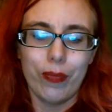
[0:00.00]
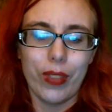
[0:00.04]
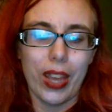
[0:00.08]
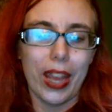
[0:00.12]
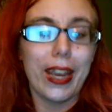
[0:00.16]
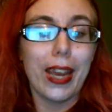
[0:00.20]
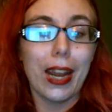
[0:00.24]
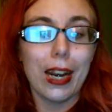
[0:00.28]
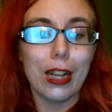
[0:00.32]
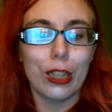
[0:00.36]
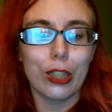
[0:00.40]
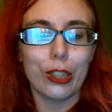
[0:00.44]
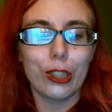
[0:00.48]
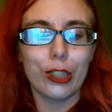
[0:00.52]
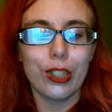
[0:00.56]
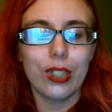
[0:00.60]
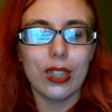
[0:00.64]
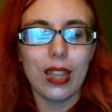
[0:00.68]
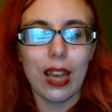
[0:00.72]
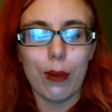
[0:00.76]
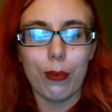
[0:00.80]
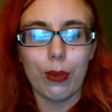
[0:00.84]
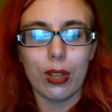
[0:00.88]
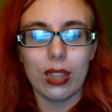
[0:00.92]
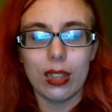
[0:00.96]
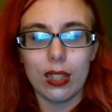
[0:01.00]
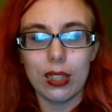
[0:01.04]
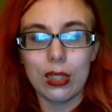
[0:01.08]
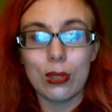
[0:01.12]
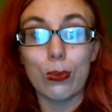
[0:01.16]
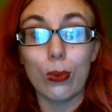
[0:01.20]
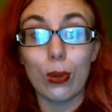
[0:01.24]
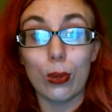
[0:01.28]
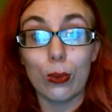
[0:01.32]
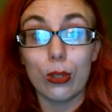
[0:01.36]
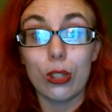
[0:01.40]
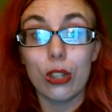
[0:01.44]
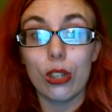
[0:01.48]
kind of learned that with this
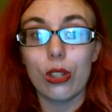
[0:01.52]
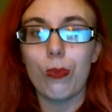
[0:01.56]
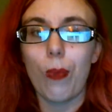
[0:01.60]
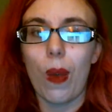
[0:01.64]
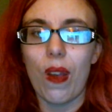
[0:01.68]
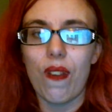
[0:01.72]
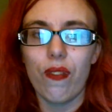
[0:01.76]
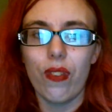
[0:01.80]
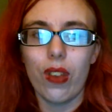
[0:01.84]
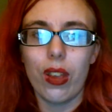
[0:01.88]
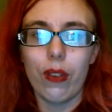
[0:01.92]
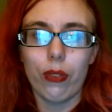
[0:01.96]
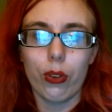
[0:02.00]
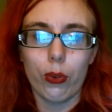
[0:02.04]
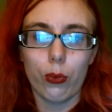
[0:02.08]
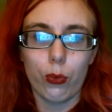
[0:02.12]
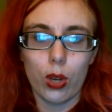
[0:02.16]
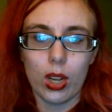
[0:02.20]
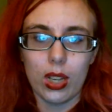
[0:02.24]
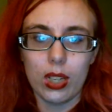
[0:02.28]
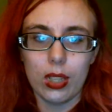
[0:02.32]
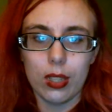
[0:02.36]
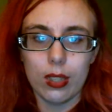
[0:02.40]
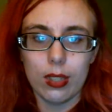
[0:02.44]
one, which is my favorite one.